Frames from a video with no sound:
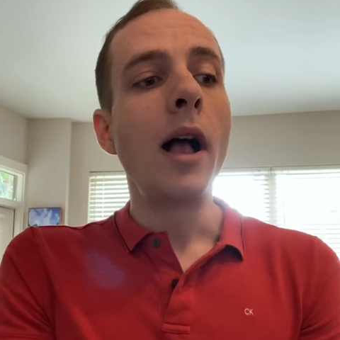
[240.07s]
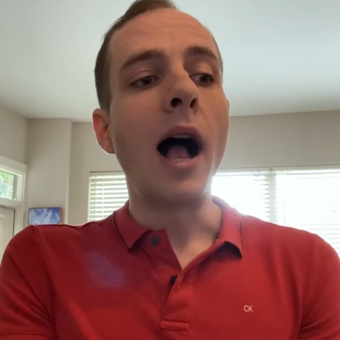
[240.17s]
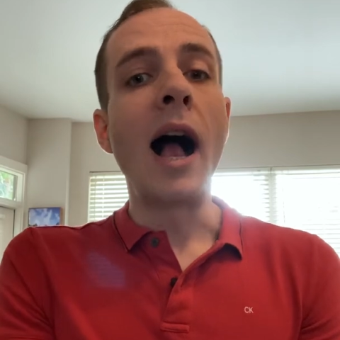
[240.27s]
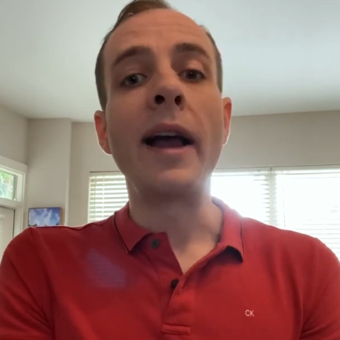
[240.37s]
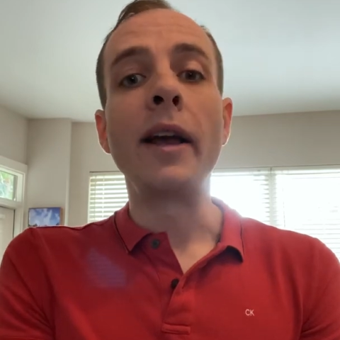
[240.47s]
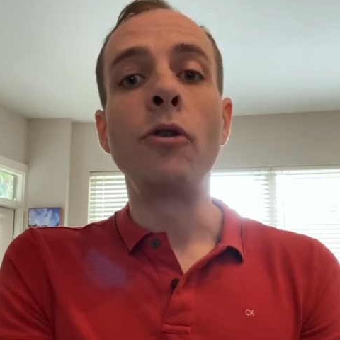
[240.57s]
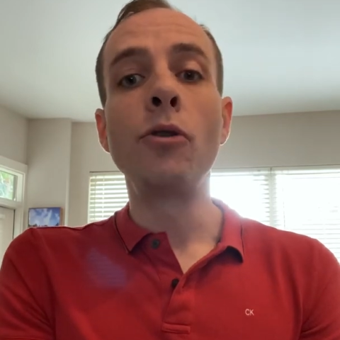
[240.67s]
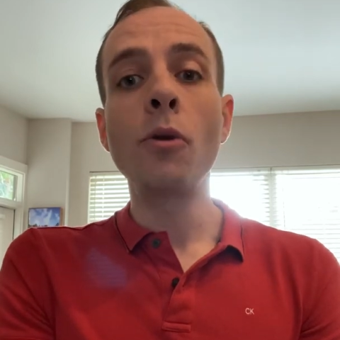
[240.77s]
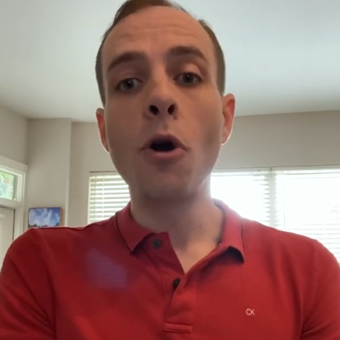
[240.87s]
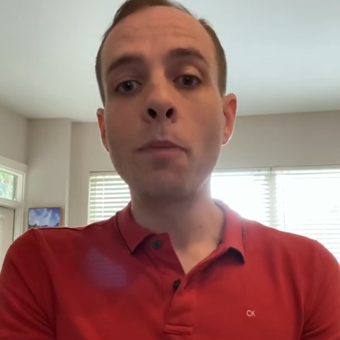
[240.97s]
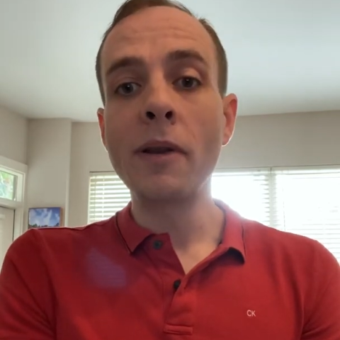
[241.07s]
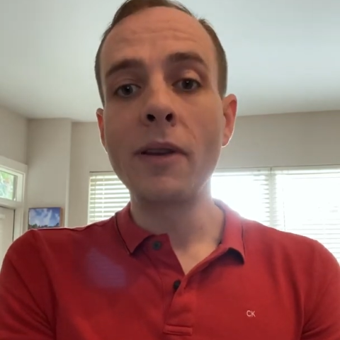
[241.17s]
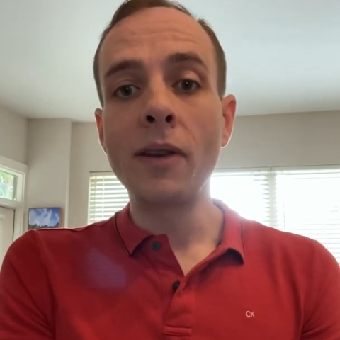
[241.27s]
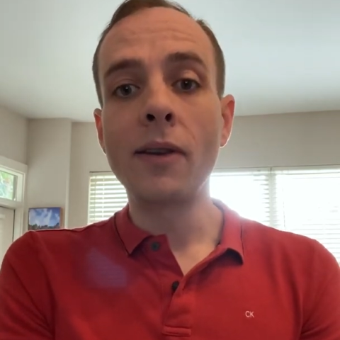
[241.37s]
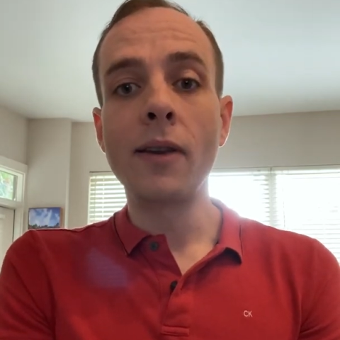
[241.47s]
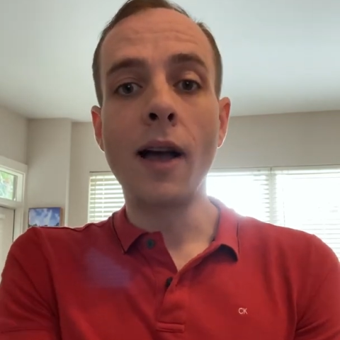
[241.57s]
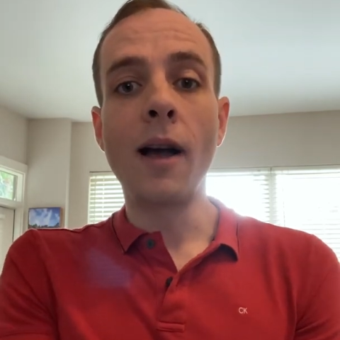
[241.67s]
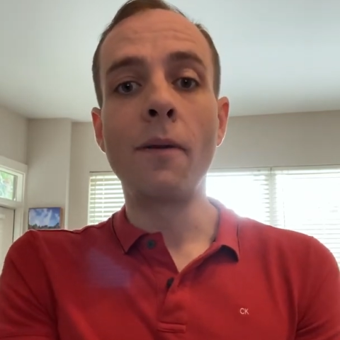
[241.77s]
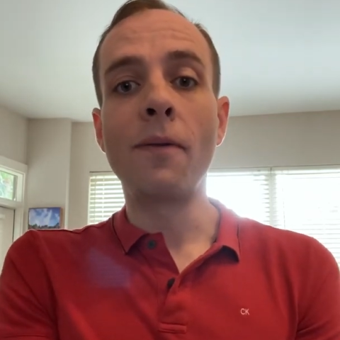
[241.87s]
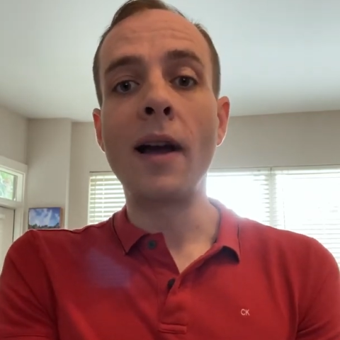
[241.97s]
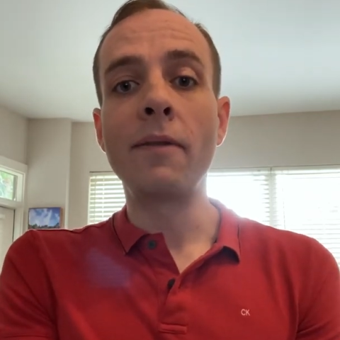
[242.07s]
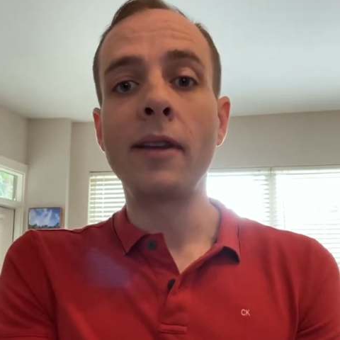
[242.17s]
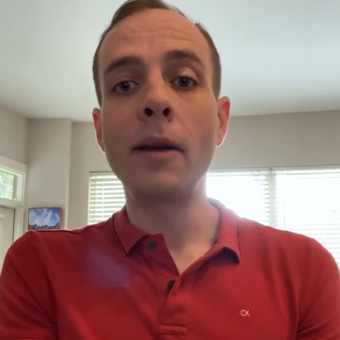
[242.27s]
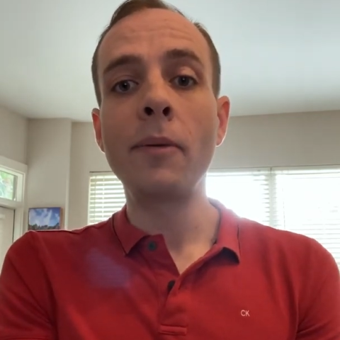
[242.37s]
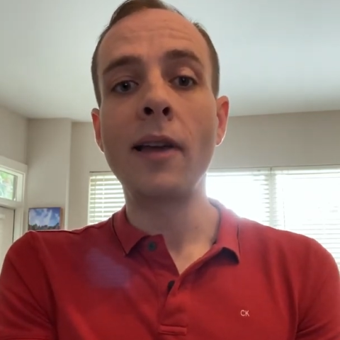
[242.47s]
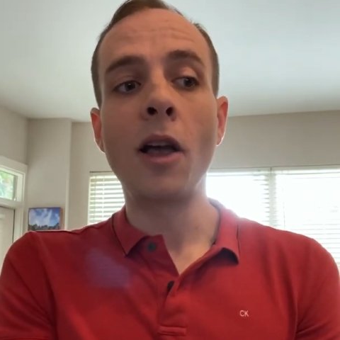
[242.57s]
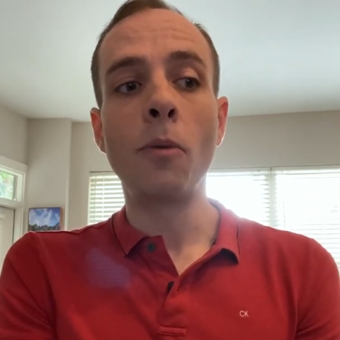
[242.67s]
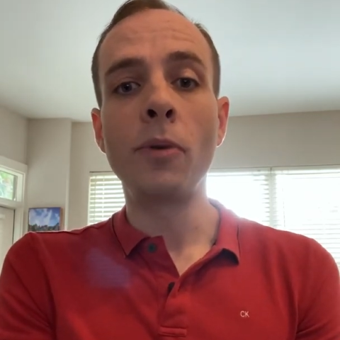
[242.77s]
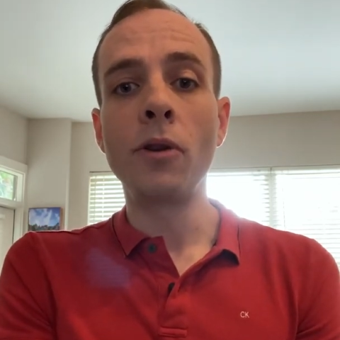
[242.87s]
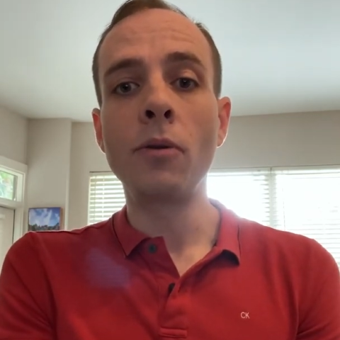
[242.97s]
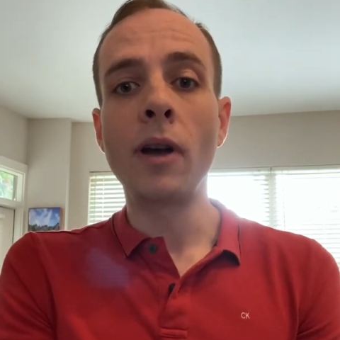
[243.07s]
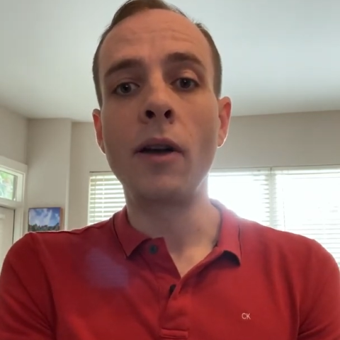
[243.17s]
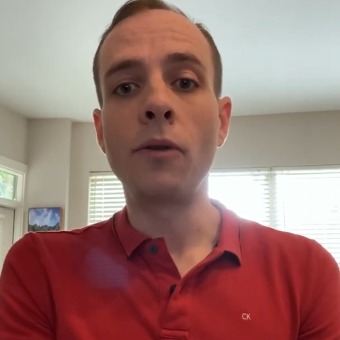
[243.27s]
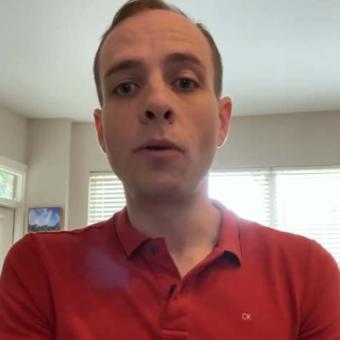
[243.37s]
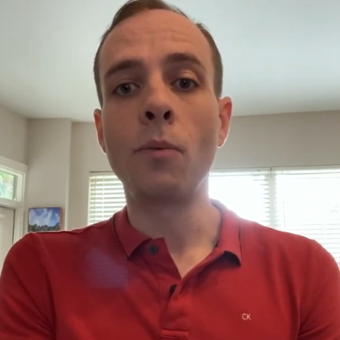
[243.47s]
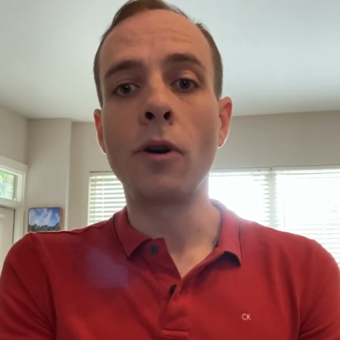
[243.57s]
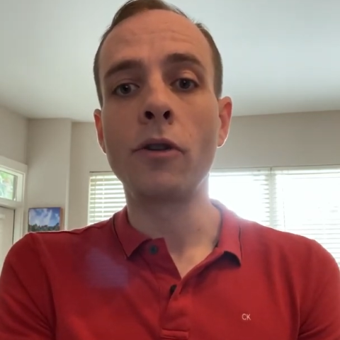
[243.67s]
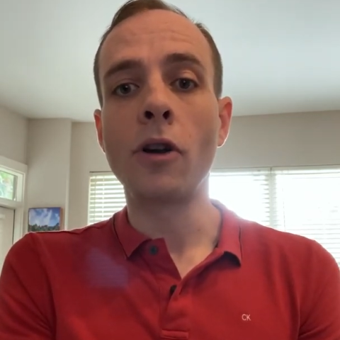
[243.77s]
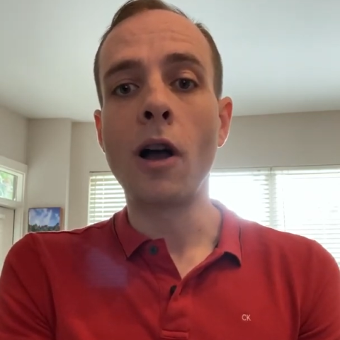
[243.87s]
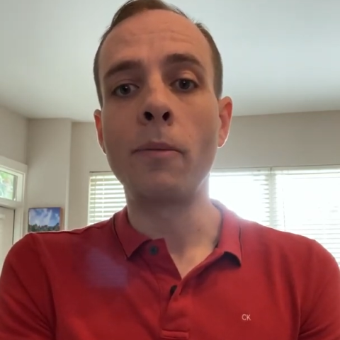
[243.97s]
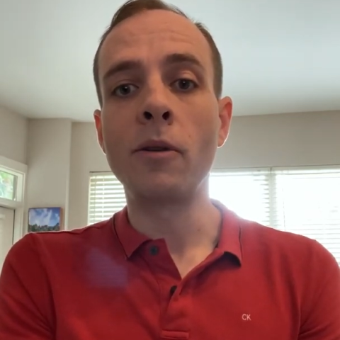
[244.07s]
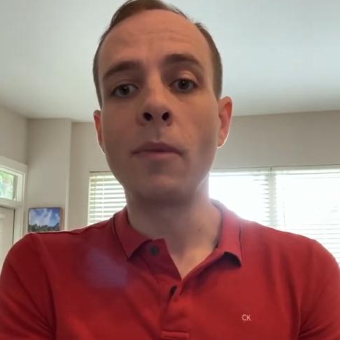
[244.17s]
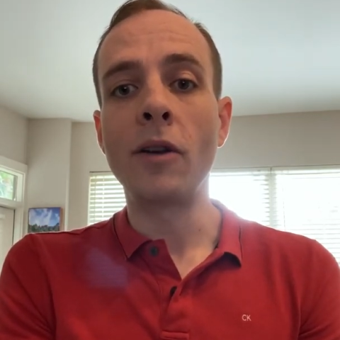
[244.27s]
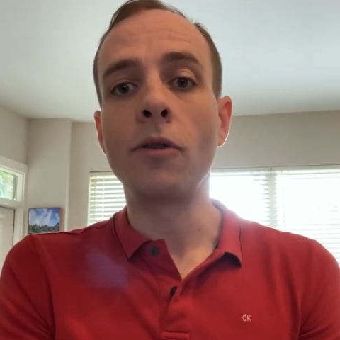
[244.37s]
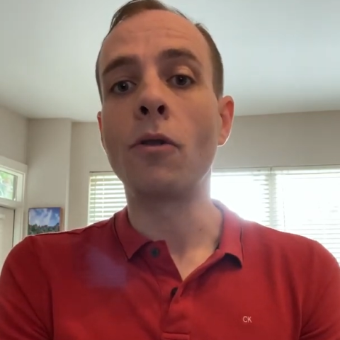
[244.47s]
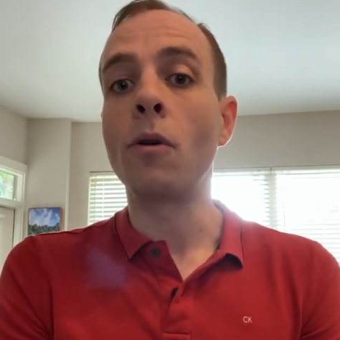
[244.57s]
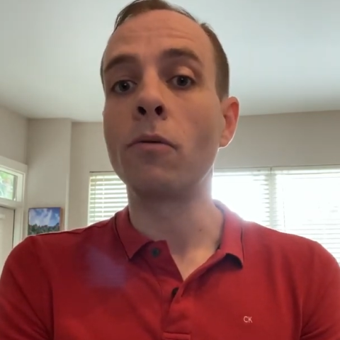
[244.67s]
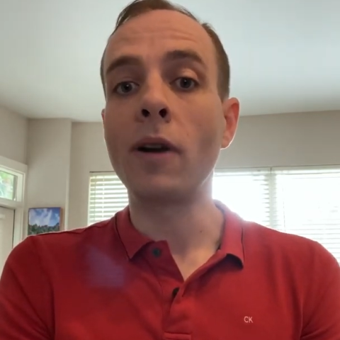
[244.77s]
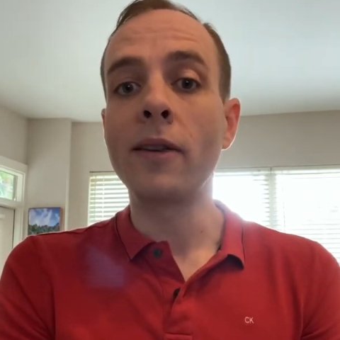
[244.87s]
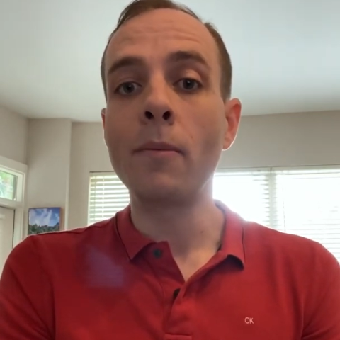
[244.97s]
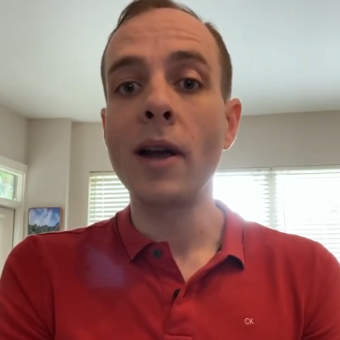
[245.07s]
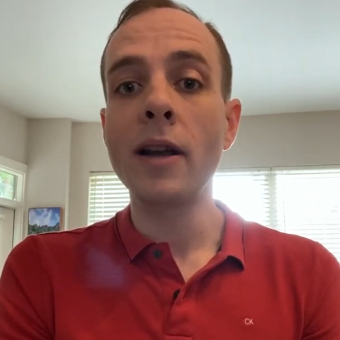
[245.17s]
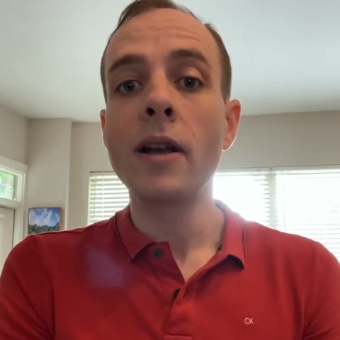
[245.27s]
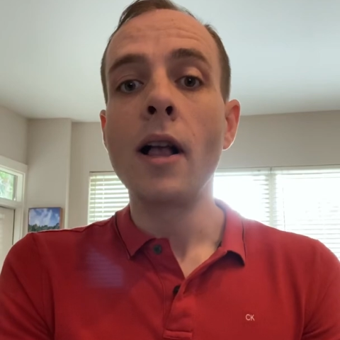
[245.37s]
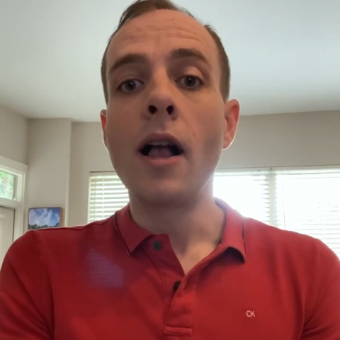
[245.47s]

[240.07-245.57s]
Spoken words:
I do hope that these 5 tips help you as you work to optimize your own resume